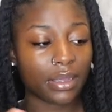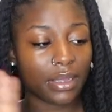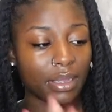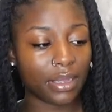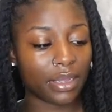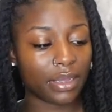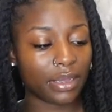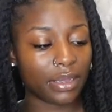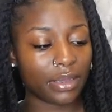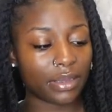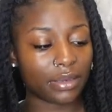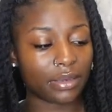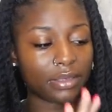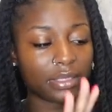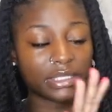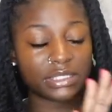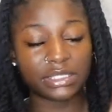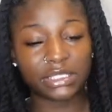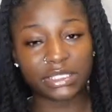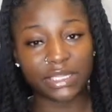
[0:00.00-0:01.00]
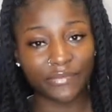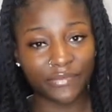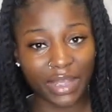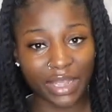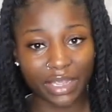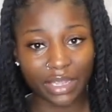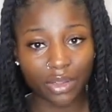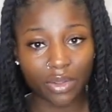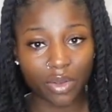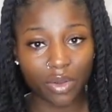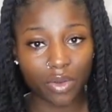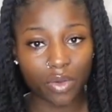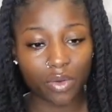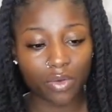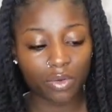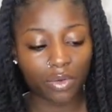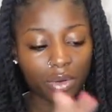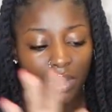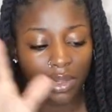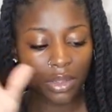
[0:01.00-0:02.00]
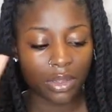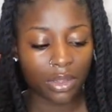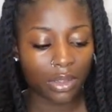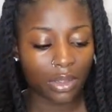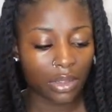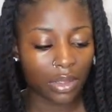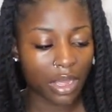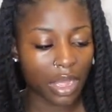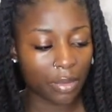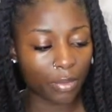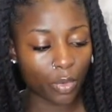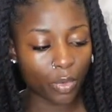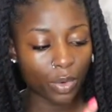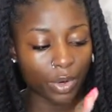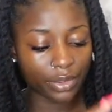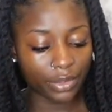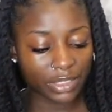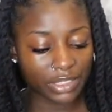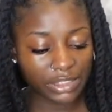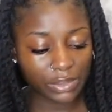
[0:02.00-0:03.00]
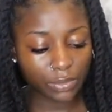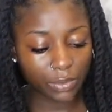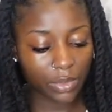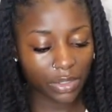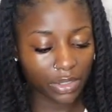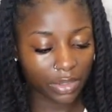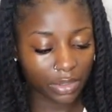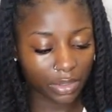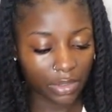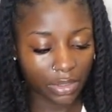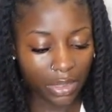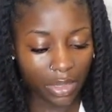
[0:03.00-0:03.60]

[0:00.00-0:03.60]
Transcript: and this is if I get cold, I'm gonna wear this one.